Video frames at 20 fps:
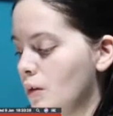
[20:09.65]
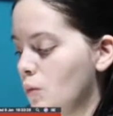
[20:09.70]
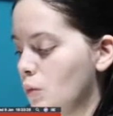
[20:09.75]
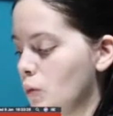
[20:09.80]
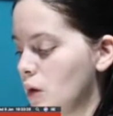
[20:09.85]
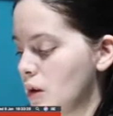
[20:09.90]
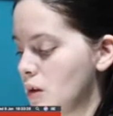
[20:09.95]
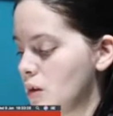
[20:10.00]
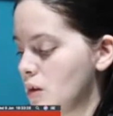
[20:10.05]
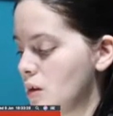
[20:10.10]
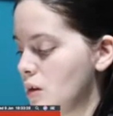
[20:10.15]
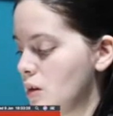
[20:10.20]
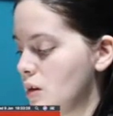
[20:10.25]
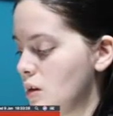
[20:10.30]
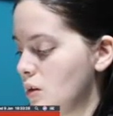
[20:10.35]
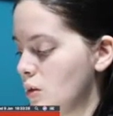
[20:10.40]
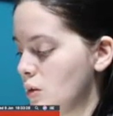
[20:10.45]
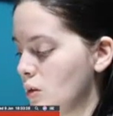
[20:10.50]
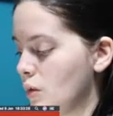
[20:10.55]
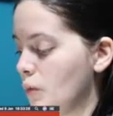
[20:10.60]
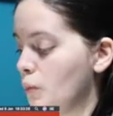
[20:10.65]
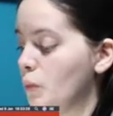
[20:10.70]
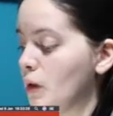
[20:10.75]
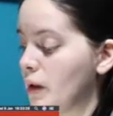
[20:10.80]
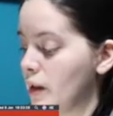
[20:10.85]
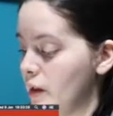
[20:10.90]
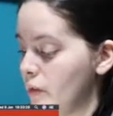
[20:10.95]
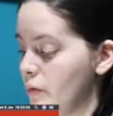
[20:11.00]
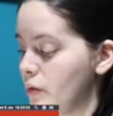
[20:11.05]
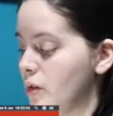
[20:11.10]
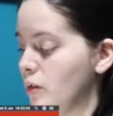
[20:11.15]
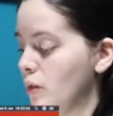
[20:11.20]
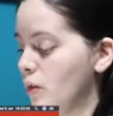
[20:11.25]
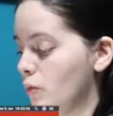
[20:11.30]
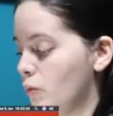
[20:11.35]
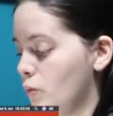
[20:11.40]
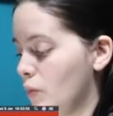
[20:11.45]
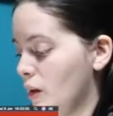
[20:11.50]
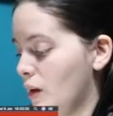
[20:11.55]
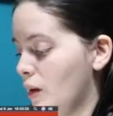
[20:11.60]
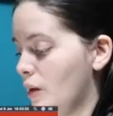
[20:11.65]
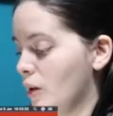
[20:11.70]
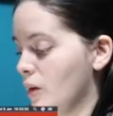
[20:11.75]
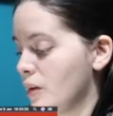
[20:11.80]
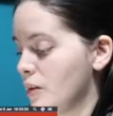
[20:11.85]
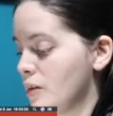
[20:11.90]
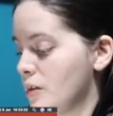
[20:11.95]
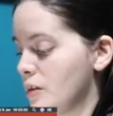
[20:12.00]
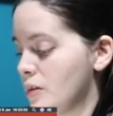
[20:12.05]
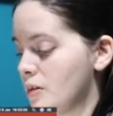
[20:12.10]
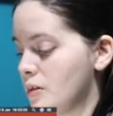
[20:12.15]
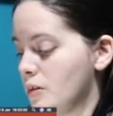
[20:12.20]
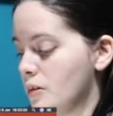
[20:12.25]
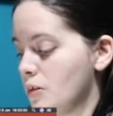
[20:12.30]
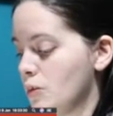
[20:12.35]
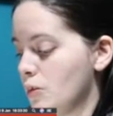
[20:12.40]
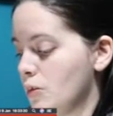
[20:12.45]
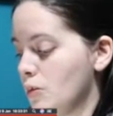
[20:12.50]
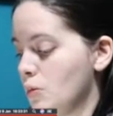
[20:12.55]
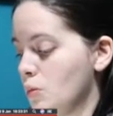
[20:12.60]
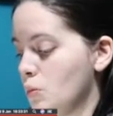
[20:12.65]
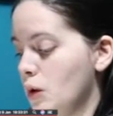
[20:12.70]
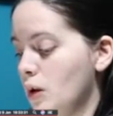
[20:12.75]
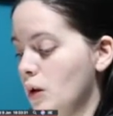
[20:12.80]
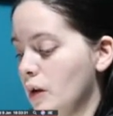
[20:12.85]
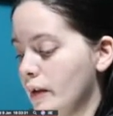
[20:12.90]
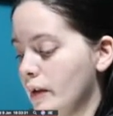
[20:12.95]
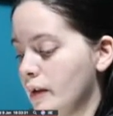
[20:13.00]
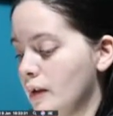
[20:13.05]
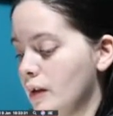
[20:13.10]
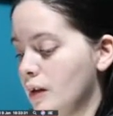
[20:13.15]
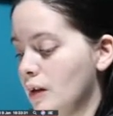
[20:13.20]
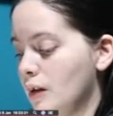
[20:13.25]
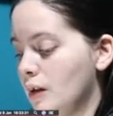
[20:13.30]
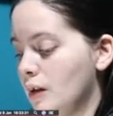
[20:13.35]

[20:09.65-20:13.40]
which you believe to have belonged to Merlin.